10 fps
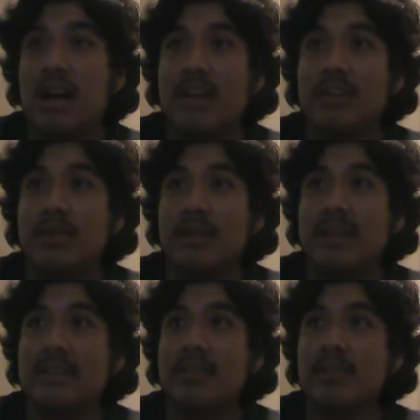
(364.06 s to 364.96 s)
two,
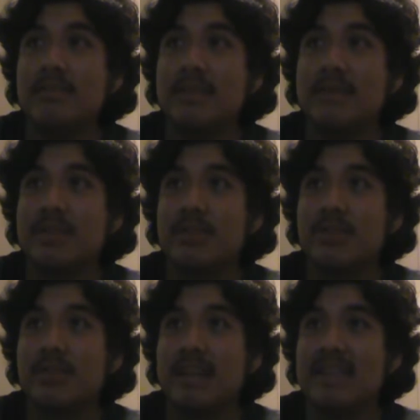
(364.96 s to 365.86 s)
in terms of
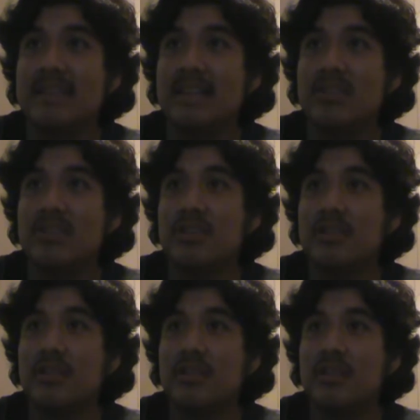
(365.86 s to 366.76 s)

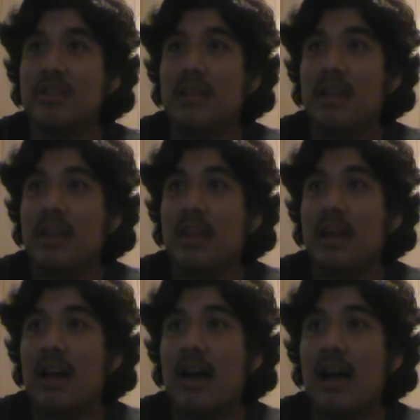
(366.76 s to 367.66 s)
socialization,
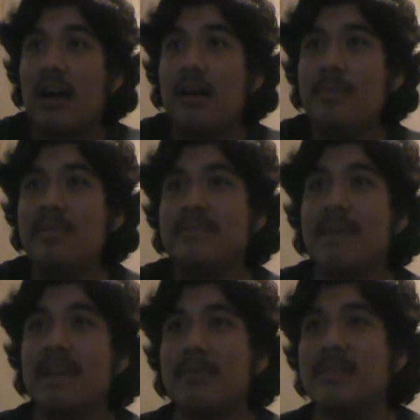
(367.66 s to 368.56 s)
Humboldt
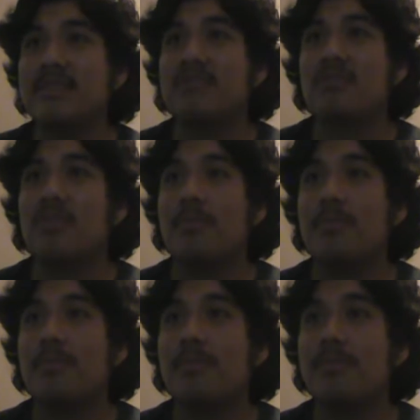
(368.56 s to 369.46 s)
penguins are
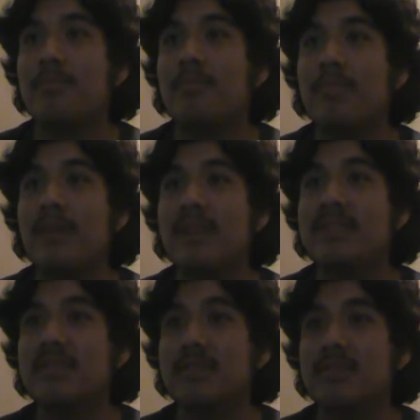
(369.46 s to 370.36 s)
pretty
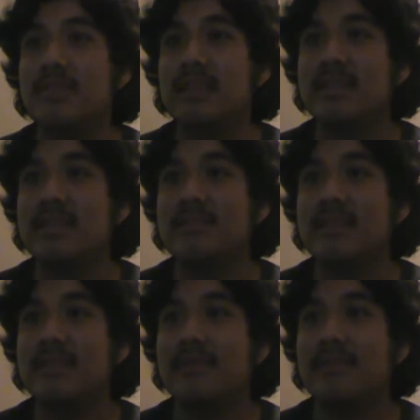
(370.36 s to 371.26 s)
social in terms
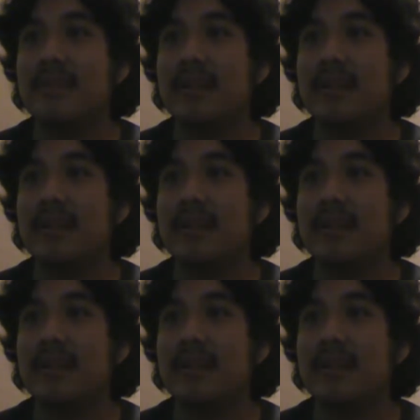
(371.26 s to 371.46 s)
of,